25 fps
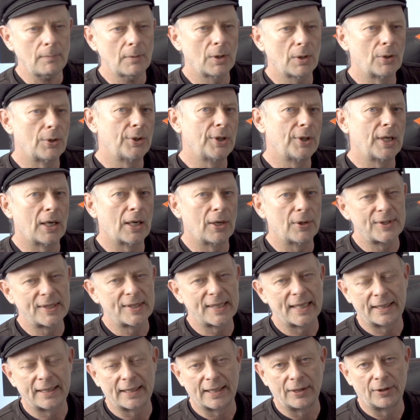running
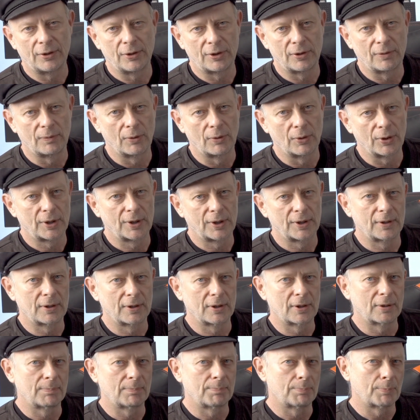outside that network
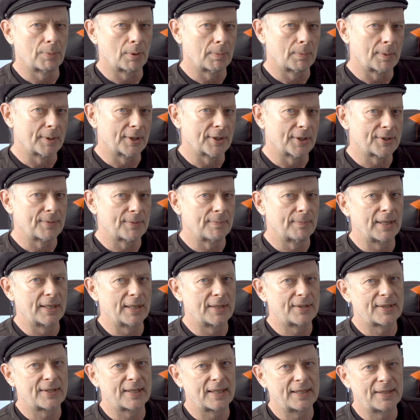probably doesn't
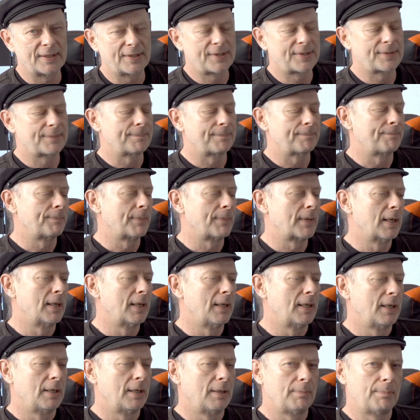make sense
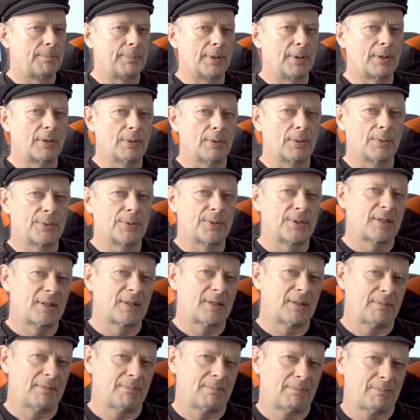because
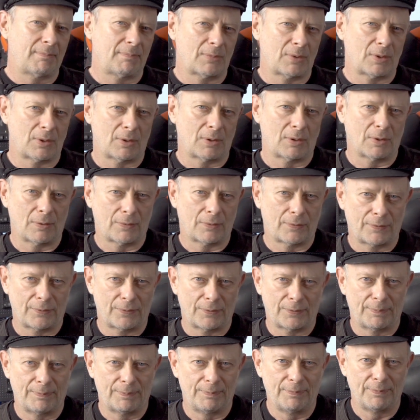
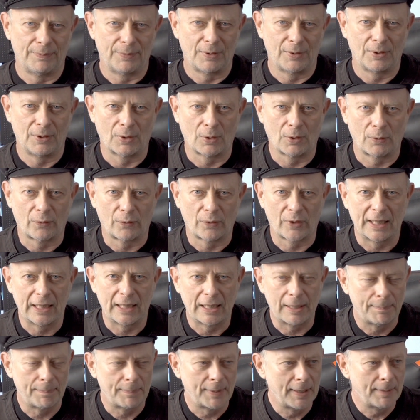of no
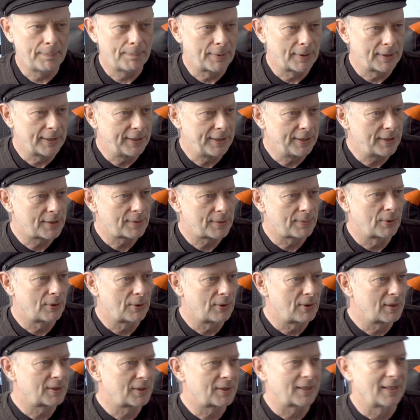friendly people in this
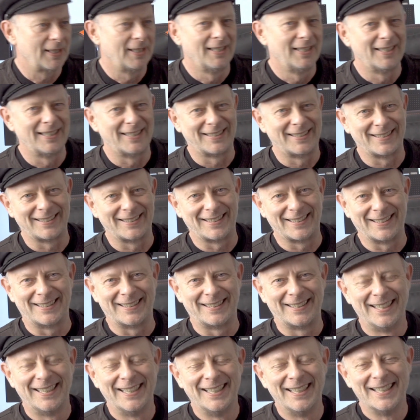world.
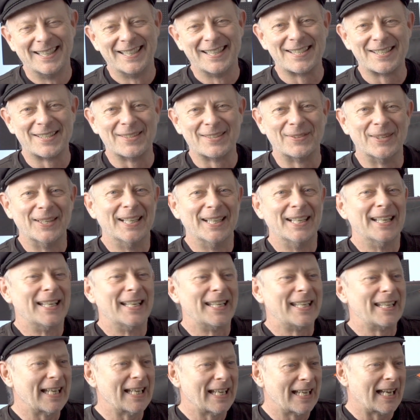So
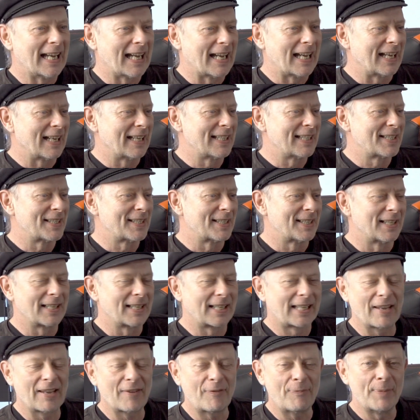yeah,
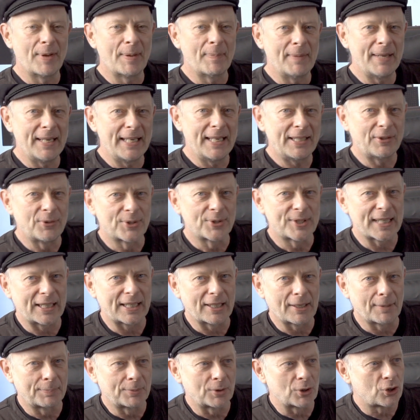give me a minute to
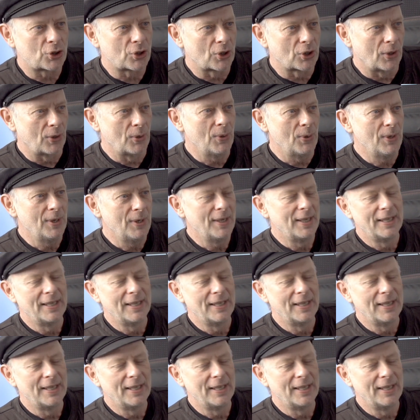set up the show.